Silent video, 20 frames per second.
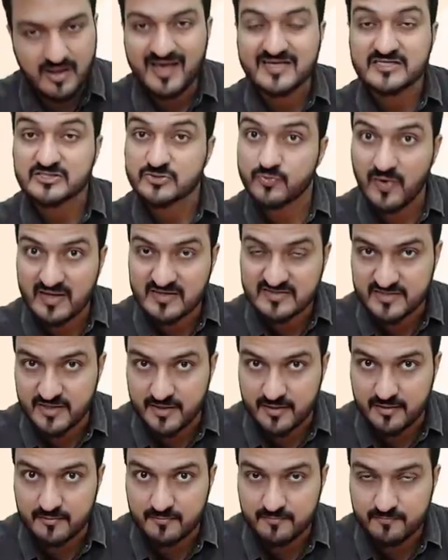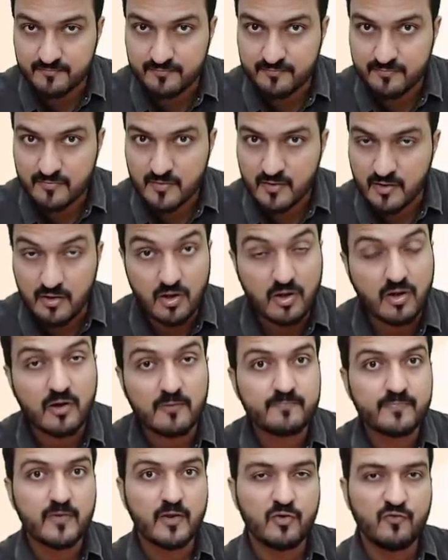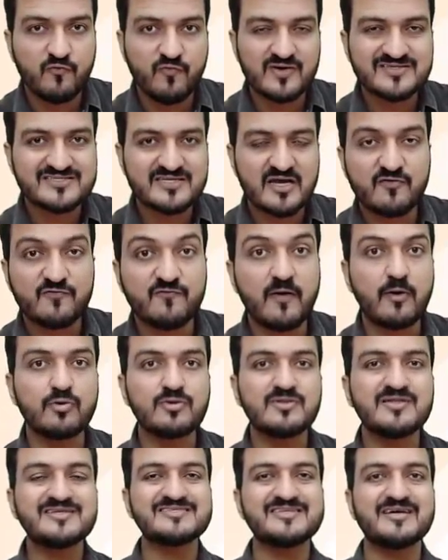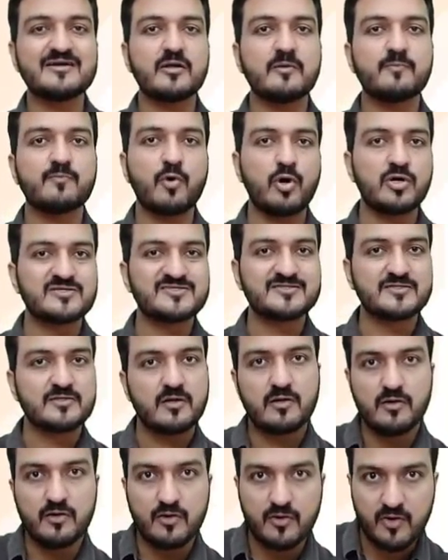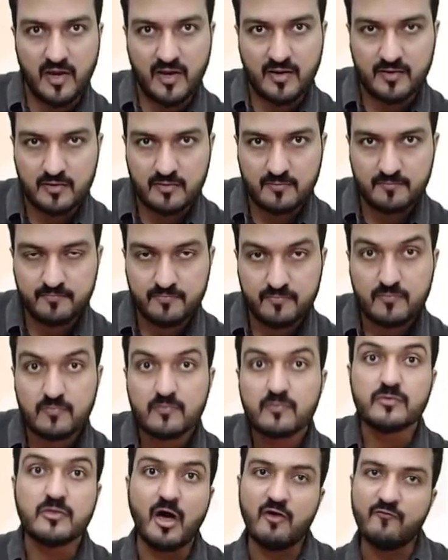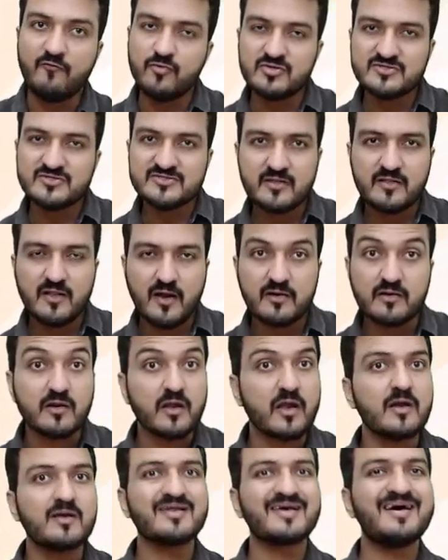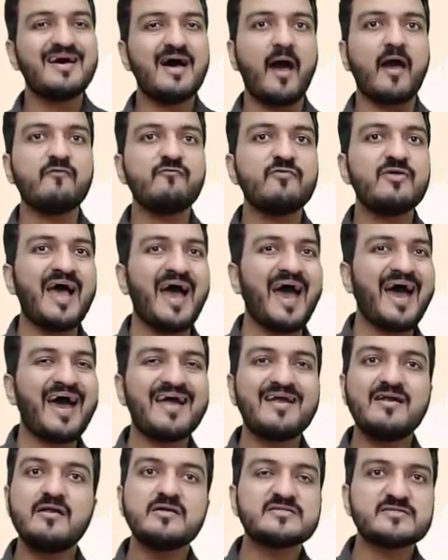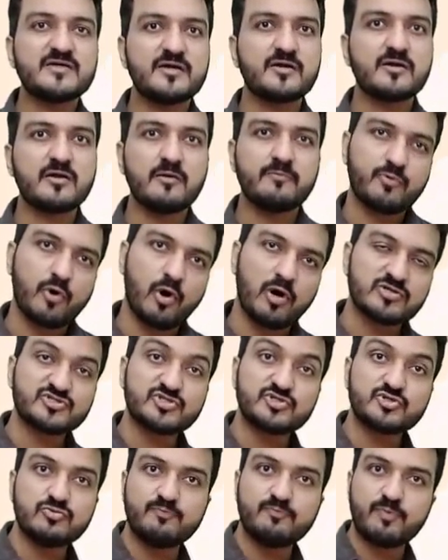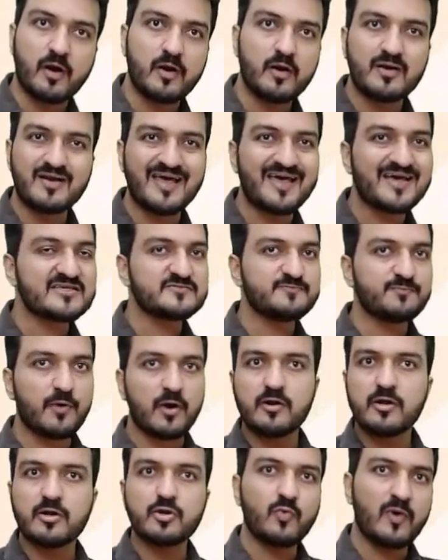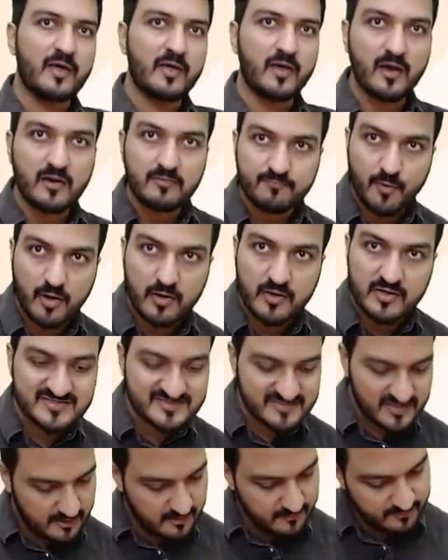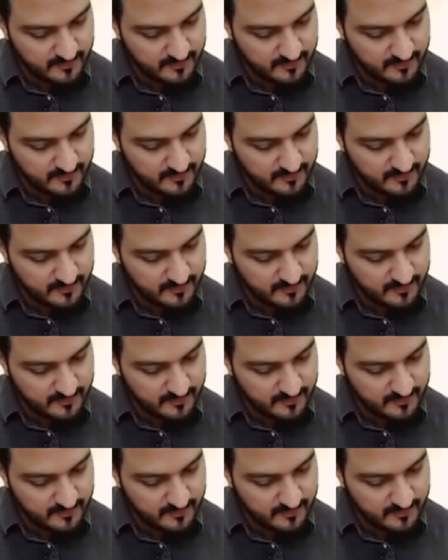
XYZ. Look, first I found the setup cost rate. Now using that rate, I will add setup cost to product X, product Y and product Z.